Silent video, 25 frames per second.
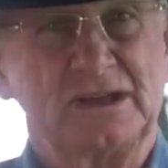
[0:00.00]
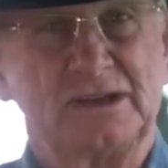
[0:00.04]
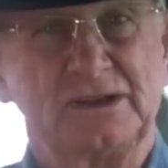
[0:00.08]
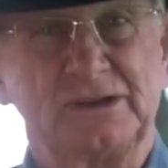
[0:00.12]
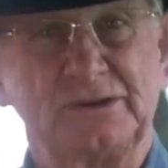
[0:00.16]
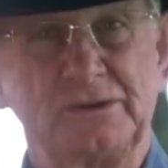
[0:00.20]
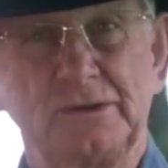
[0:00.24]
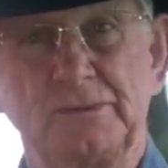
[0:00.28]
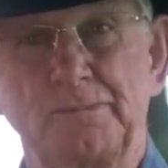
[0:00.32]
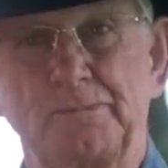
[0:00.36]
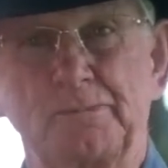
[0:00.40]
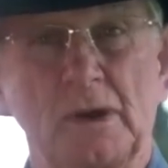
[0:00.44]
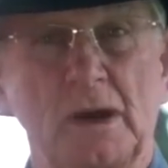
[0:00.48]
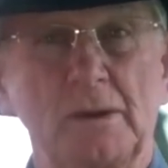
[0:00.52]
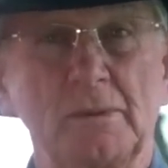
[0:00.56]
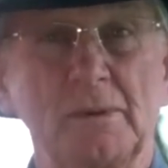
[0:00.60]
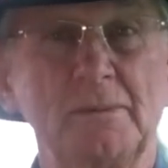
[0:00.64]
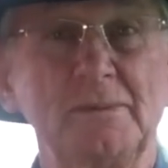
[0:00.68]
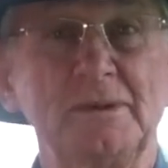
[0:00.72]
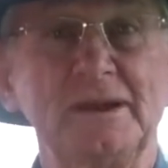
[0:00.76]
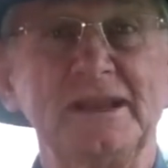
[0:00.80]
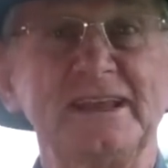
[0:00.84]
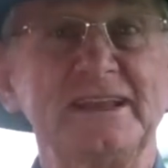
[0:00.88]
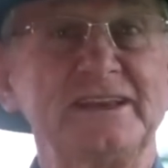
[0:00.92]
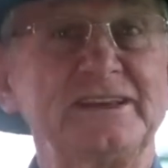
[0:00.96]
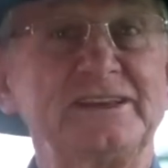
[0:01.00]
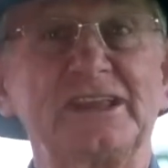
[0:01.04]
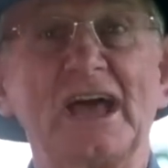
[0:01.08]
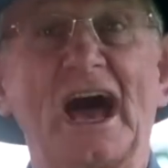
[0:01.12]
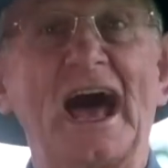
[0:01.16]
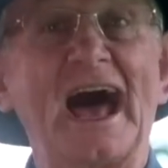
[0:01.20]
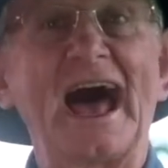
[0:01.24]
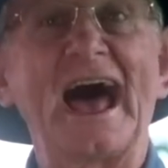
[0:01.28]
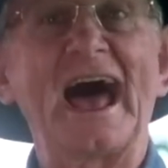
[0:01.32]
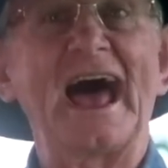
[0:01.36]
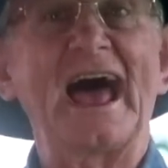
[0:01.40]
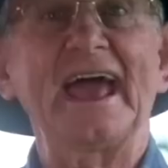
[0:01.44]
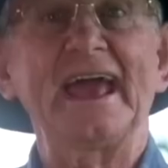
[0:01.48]
to probably
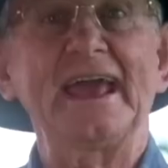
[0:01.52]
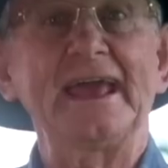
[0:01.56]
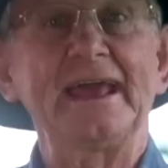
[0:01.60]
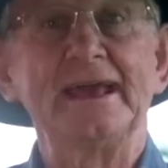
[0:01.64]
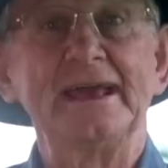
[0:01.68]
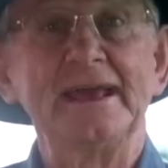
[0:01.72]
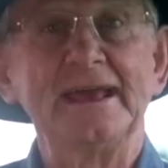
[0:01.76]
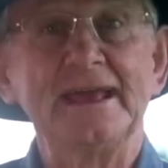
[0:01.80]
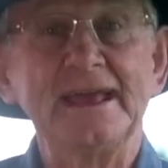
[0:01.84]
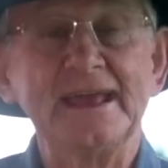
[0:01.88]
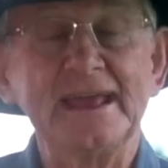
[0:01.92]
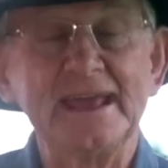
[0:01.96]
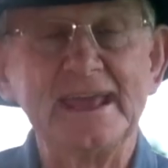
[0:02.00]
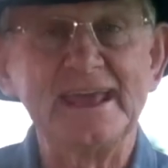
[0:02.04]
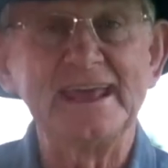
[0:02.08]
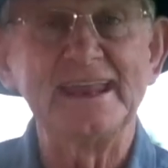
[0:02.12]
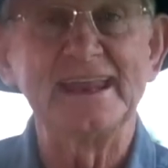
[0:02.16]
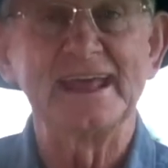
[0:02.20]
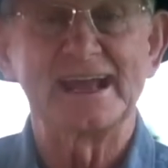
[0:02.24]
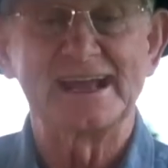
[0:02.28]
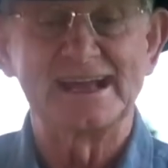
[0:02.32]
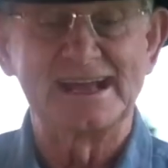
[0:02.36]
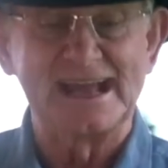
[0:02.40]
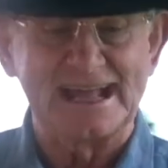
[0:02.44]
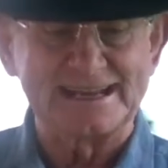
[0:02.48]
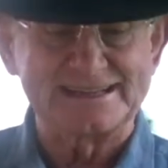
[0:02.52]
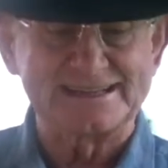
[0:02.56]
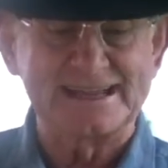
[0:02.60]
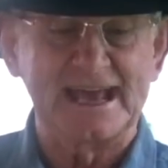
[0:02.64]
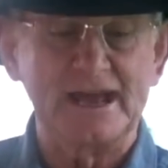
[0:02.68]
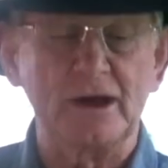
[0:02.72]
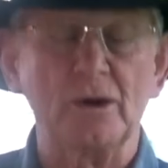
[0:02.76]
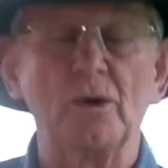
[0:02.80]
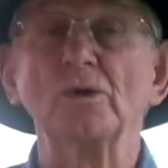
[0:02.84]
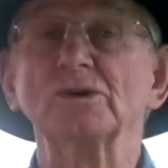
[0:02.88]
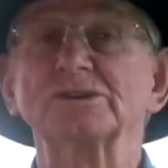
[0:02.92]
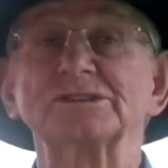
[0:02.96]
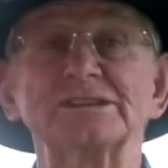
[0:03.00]
die in a gutter
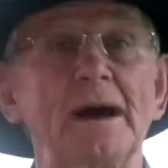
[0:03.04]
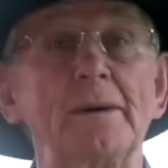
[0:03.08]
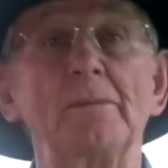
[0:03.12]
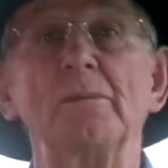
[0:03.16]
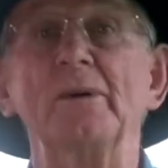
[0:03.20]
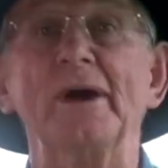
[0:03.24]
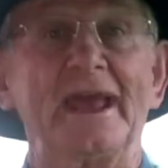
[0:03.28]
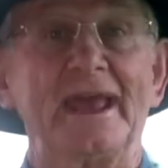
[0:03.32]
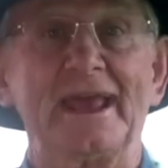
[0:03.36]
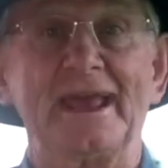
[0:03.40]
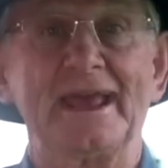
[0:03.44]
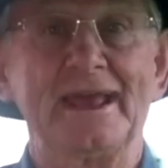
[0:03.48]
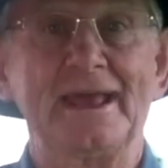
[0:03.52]
or somewhere